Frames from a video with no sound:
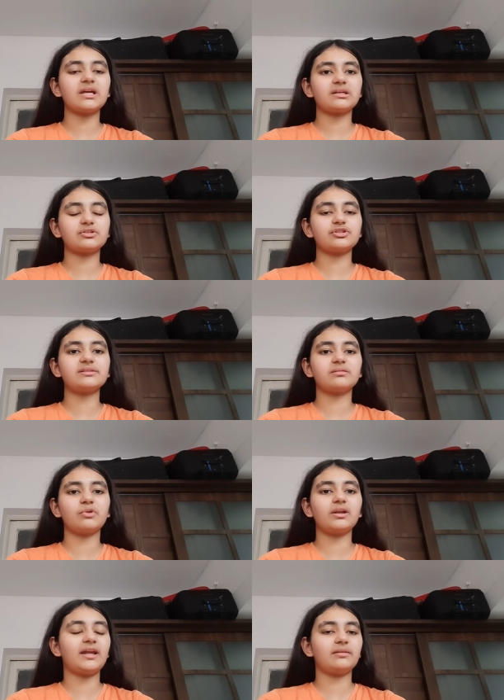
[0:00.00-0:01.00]
that is just
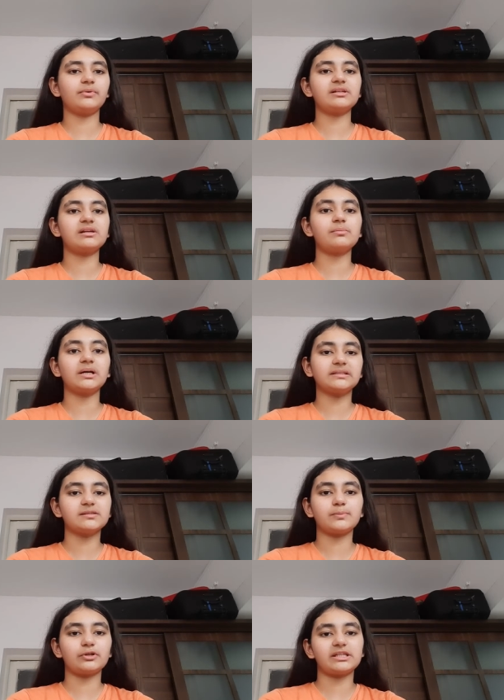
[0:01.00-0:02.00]
Simon Lightbourne in her
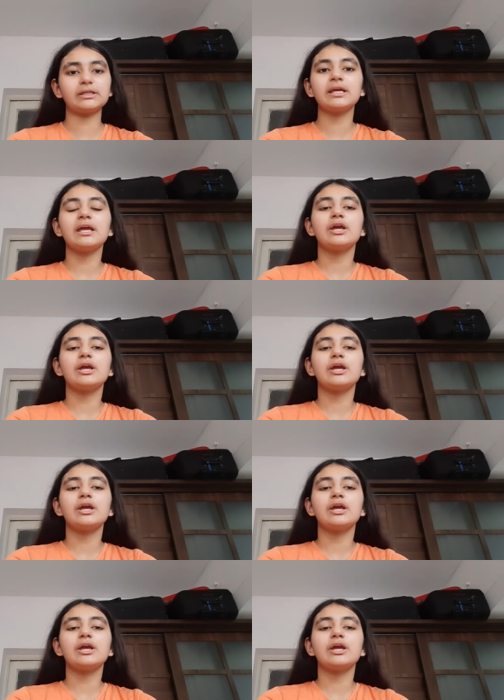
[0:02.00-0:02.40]
mother's body.